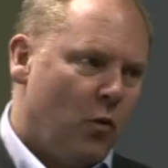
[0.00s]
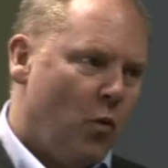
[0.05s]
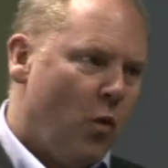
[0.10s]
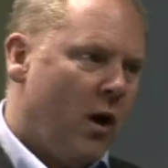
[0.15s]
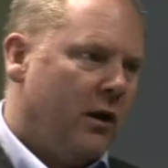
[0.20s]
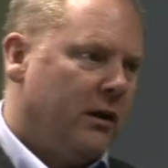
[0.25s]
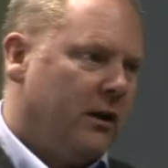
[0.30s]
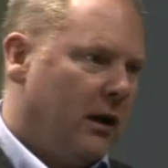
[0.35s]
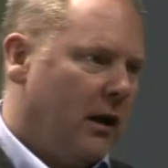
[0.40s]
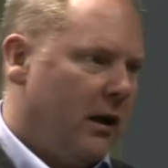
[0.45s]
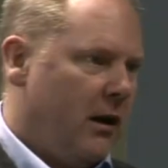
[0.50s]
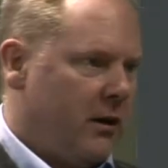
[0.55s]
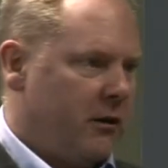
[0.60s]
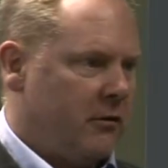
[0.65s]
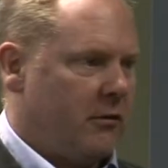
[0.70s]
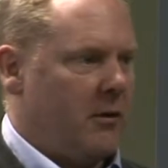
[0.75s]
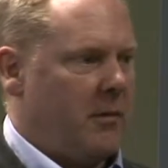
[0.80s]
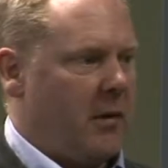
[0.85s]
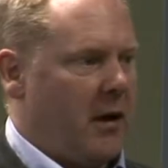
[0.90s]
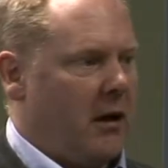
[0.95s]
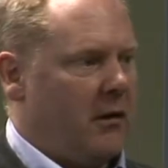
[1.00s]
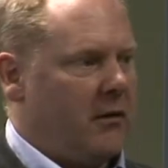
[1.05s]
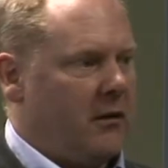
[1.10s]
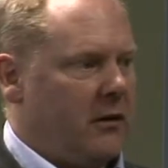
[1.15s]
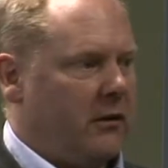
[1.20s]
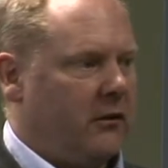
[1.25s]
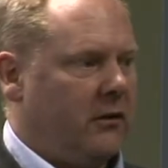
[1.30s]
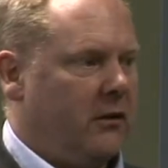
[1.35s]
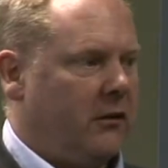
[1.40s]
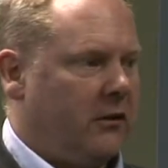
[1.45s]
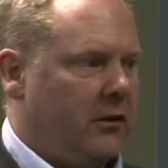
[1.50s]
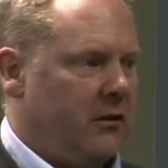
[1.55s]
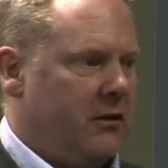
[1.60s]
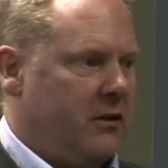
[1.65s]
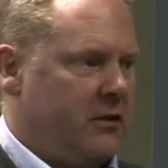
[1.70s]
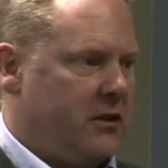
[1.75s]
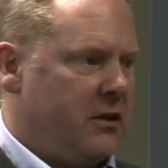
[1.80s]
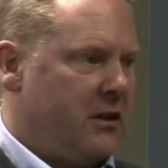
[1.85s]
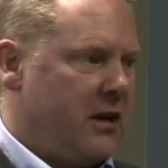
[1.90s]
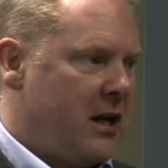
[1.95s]
one-liner about this is
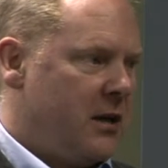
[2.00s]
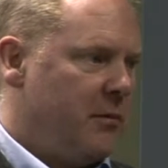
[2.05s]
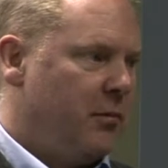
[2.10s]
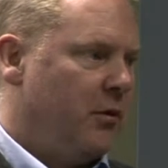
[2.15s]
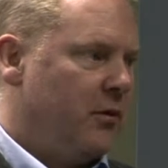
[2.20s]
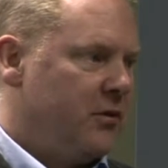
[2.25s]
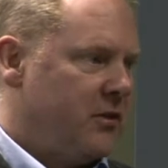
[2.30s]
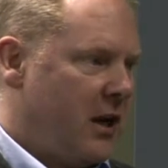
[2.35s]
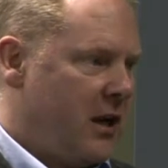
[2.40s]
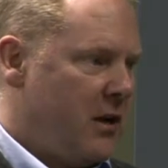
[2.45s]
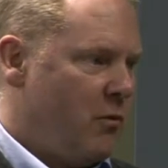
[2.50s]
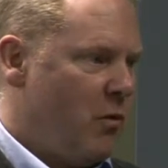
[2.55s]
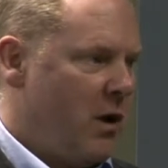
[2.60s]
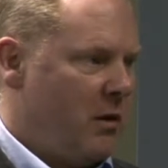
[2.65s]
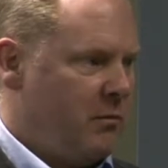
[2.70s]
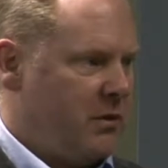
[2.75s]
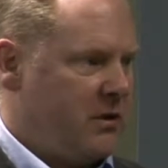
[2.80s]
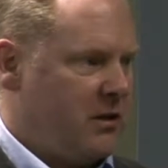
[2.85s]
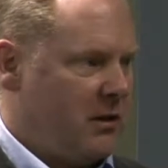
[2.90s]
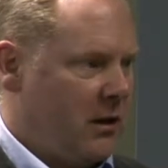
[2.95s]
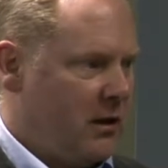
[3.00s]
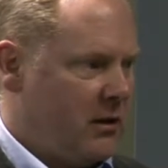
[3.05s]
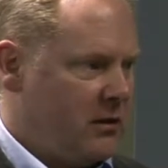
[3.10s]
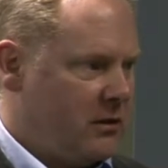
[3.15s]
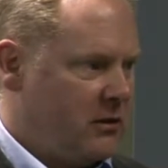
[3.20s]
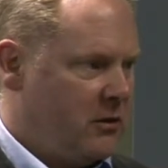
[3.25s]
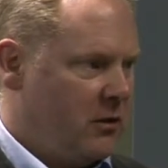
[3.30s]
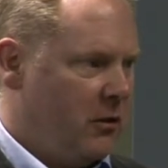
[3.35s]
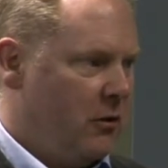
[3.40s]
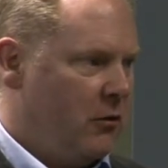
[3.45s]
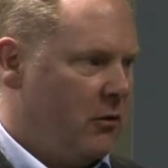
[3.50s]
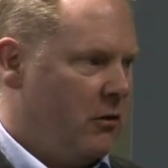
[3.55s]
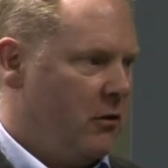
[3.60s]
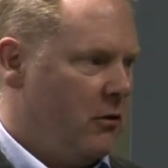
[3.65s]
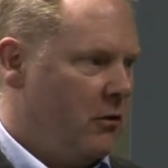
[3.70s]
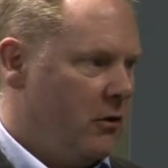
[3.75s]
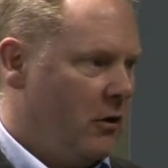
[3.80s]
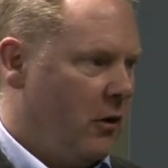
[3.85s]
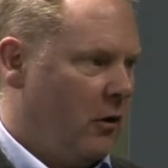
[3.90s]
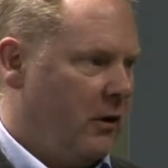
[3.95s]
this enables a website to look
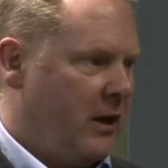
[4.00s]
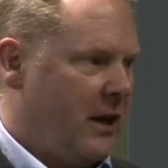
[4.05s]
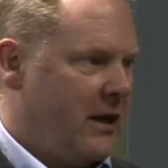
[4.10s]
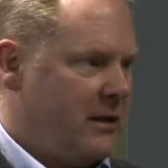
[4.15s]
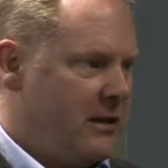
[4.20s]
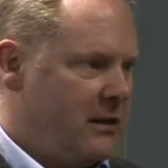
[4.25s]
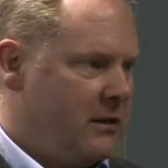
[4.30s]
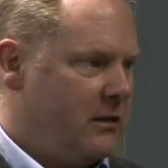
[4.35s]
good on any